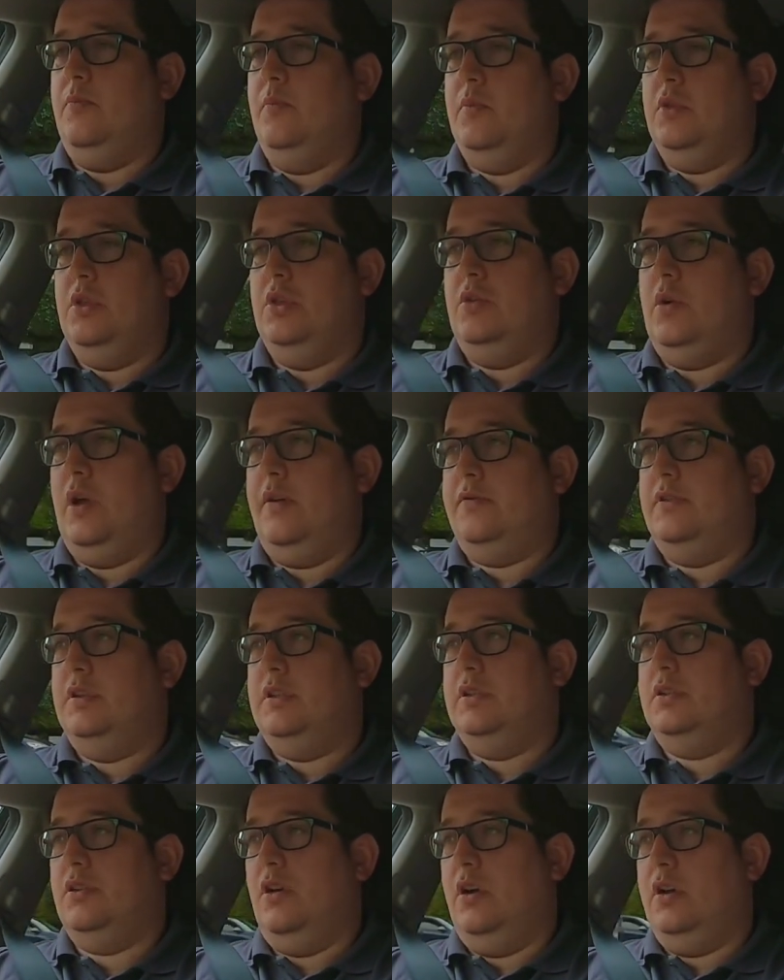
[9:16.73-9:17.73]
You have to
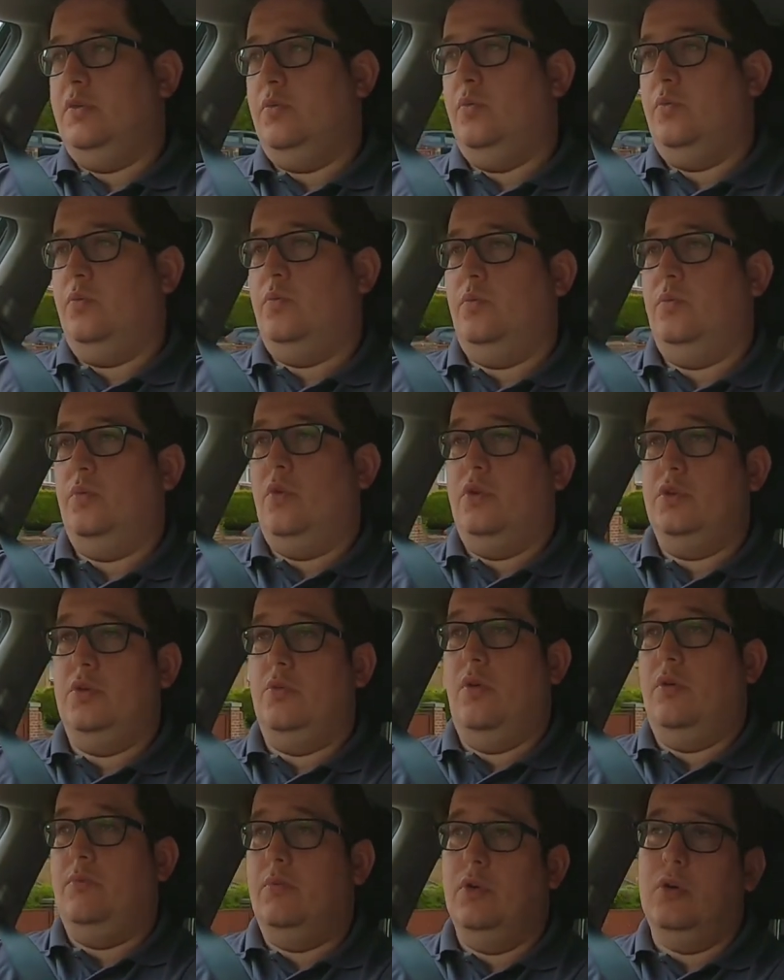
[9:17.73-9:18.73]
decide what you
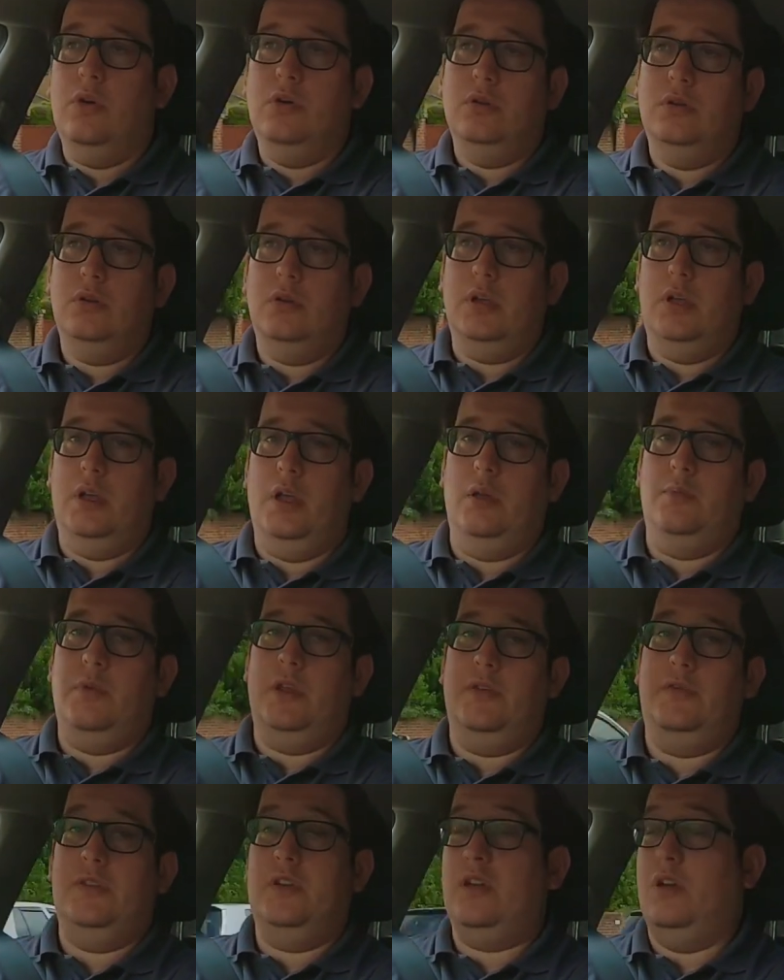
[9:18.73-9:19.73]
want more.
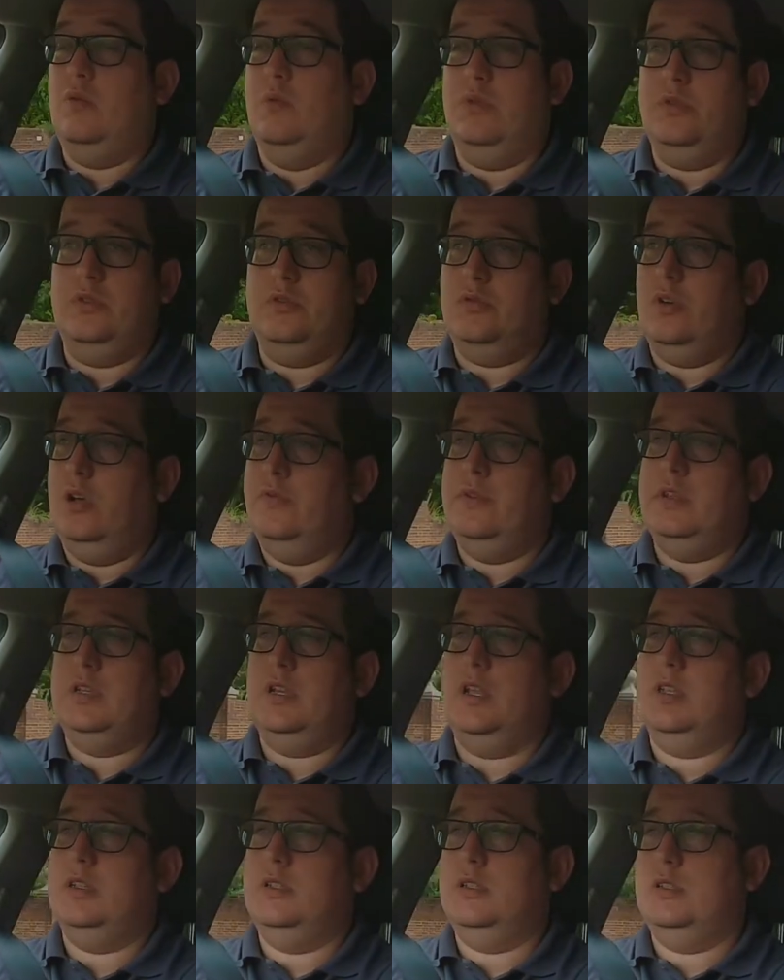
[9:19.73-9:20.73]
If you don't want the driving
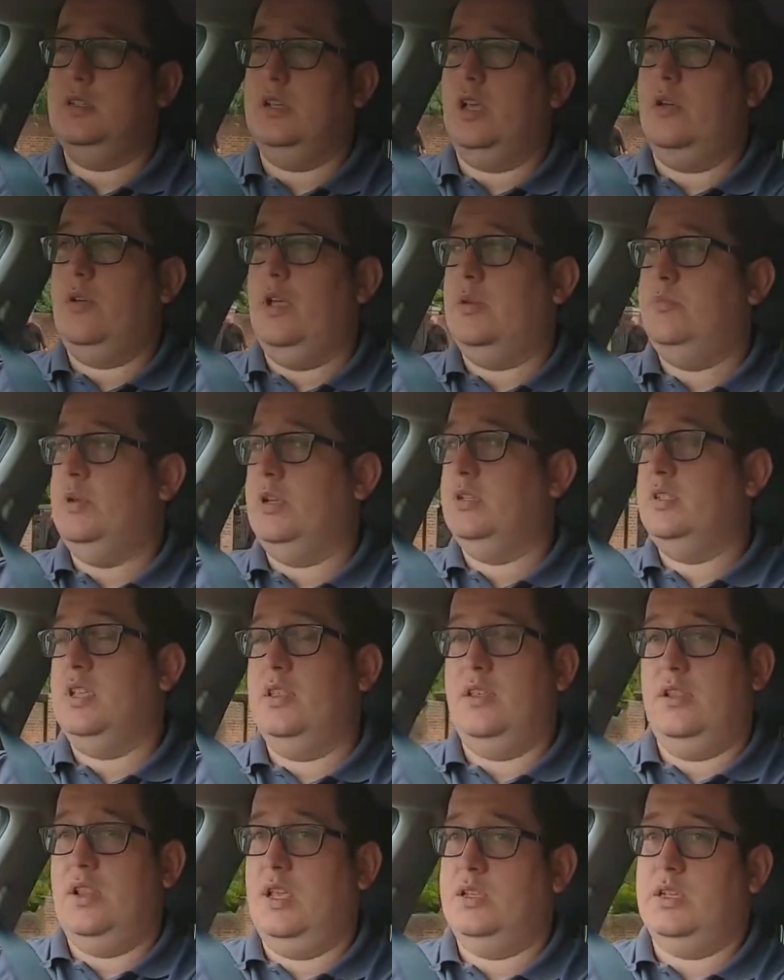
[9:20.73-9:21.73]
test to go ahead, because
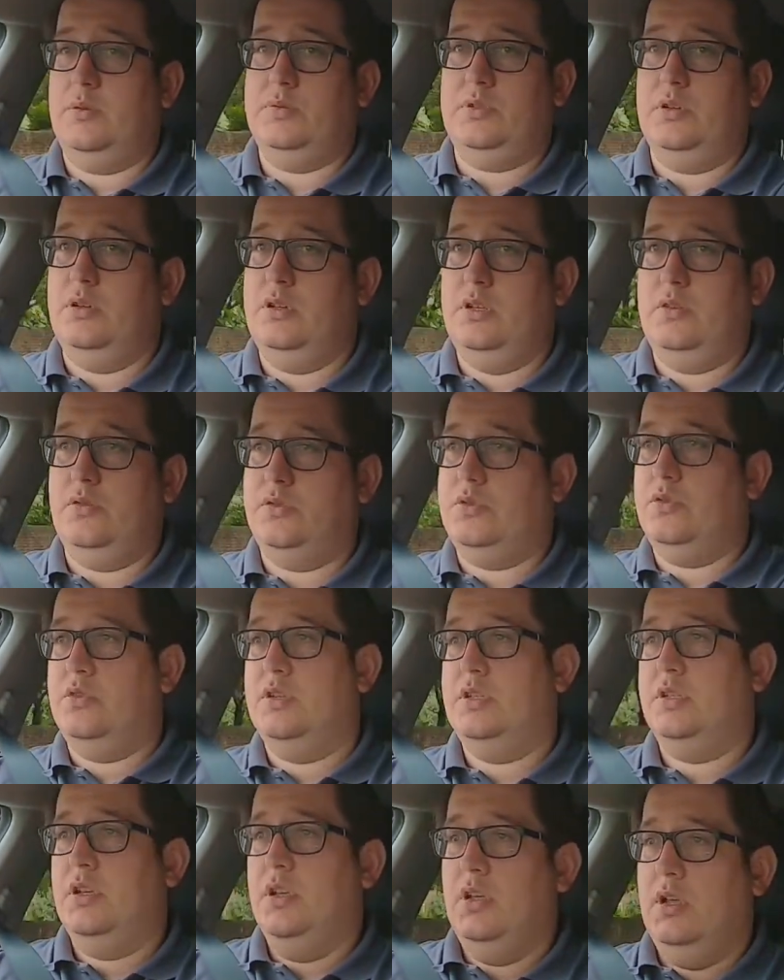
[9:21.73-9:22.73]
then that's absolutely your
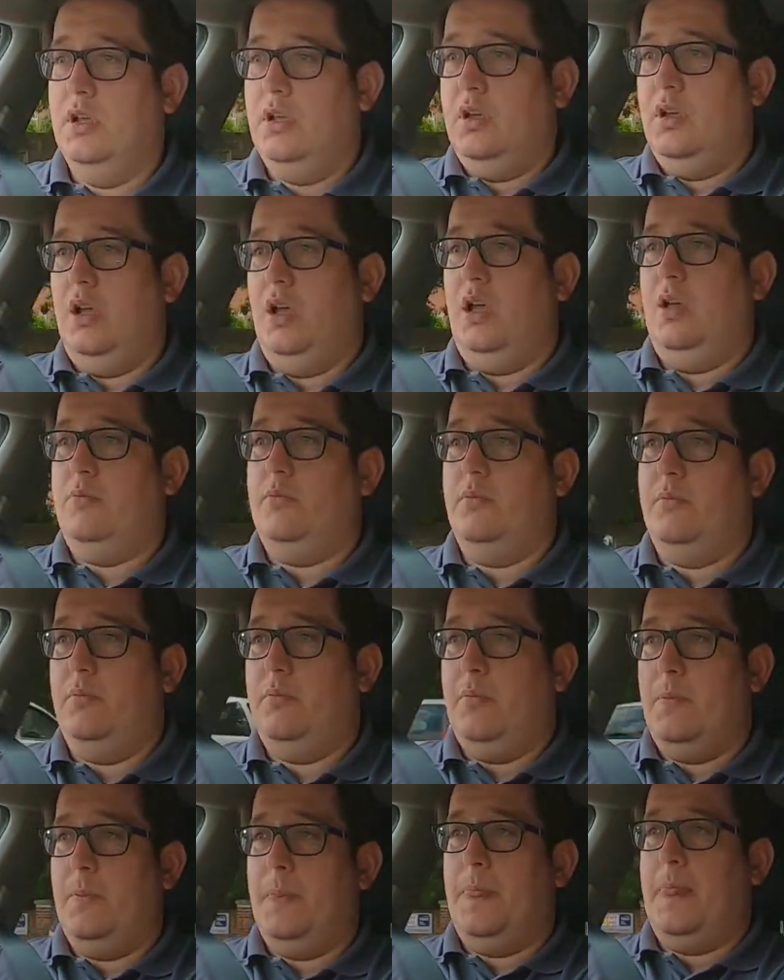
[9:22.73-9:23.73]
choice.
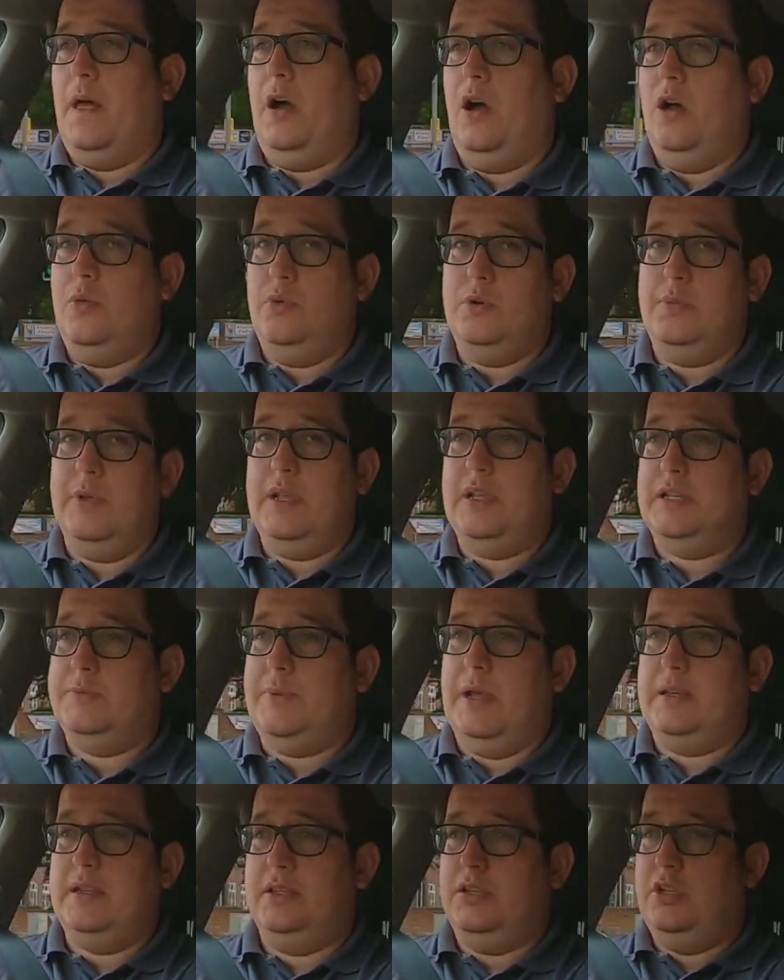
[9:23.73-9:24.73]
I would be
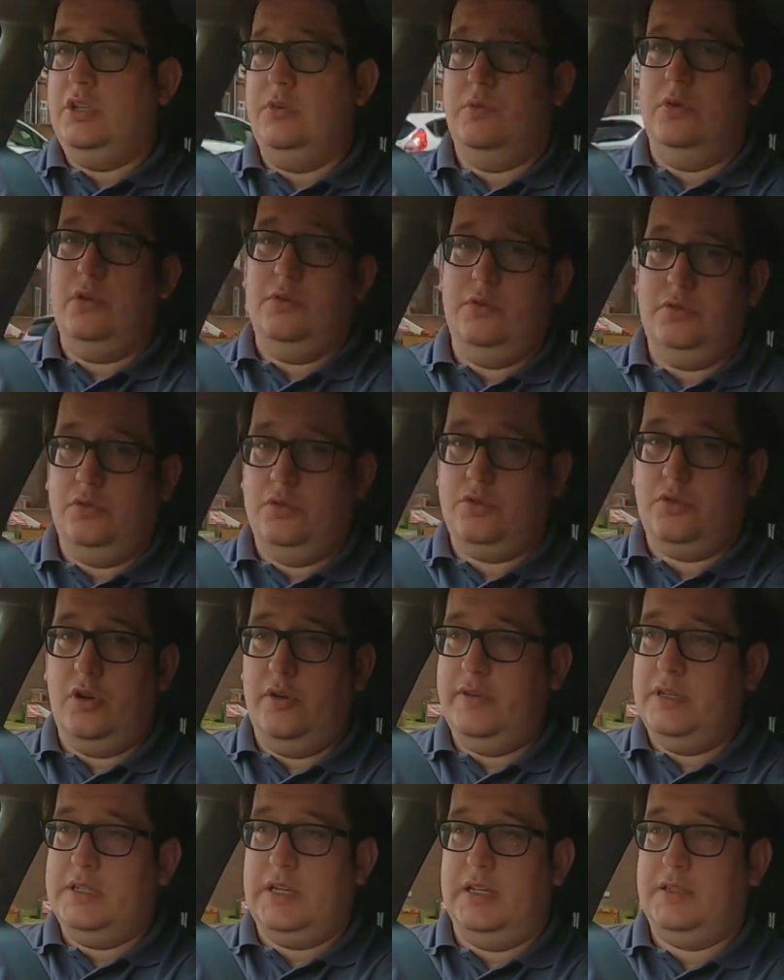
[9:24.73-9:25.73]
expecting that you would lose your
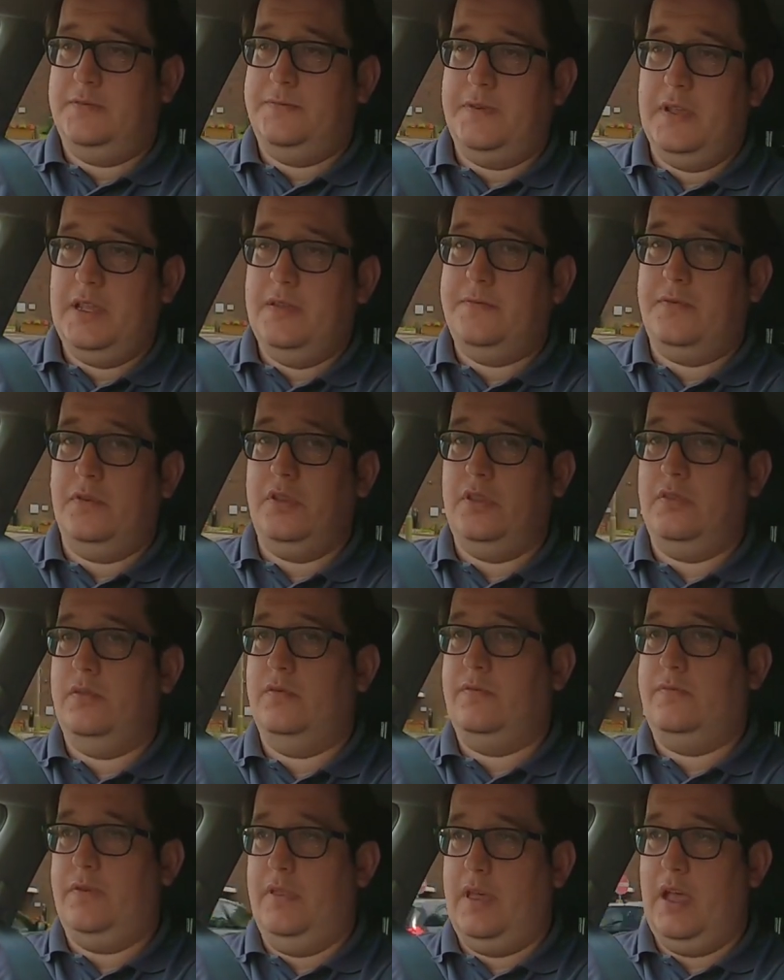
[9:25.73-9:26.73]
driving test fee for
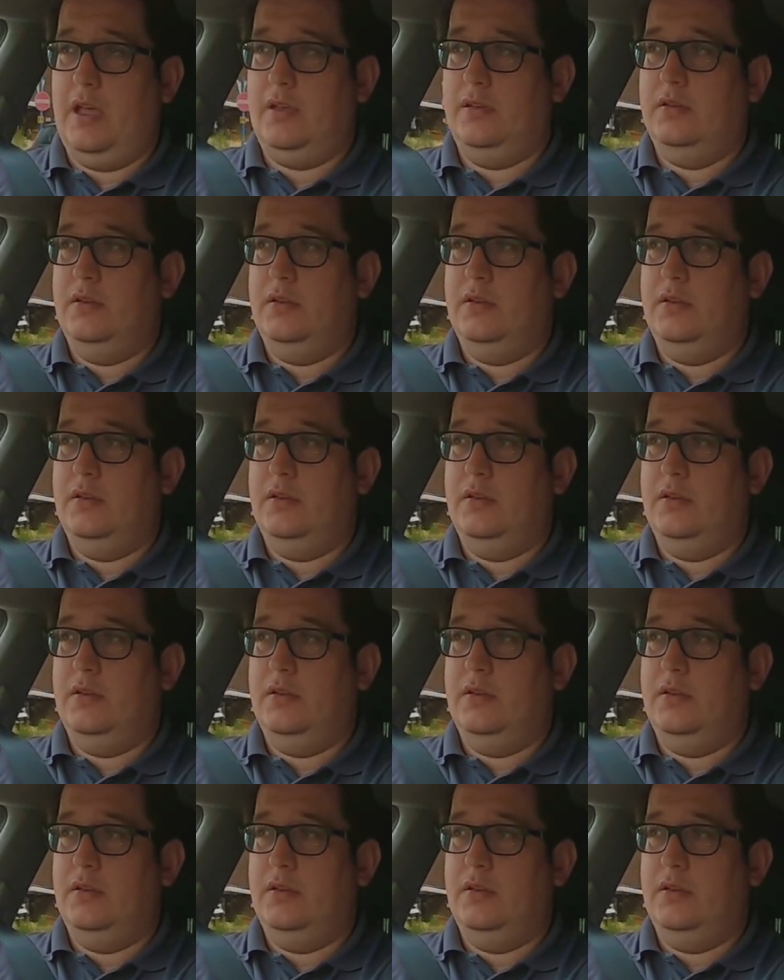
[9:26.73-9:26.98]
that.